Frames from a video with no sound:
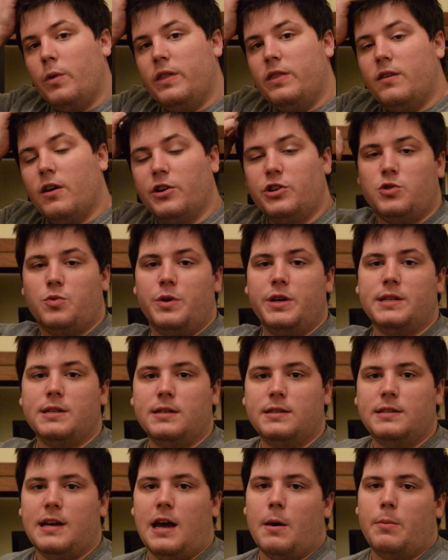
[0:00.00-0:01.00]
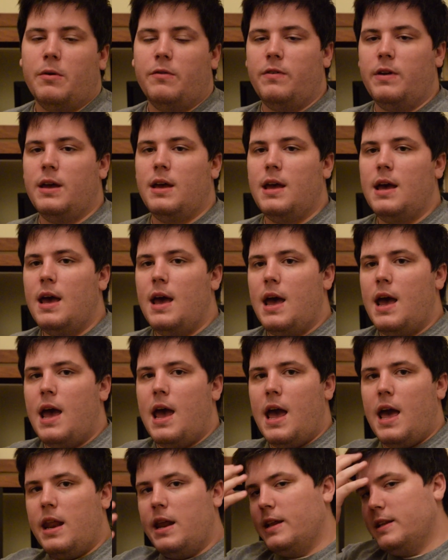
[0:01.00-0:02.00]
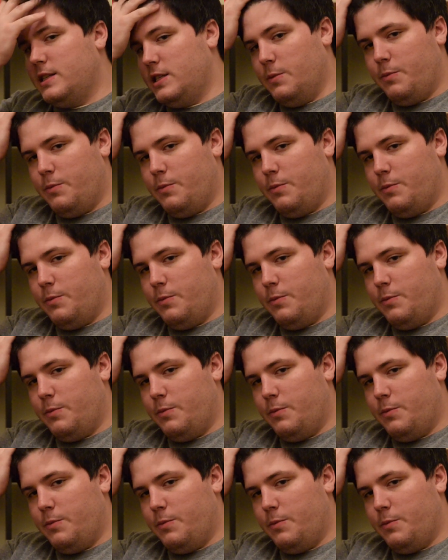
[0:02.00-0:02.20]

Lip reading: with TouchWiz on top of it, and it's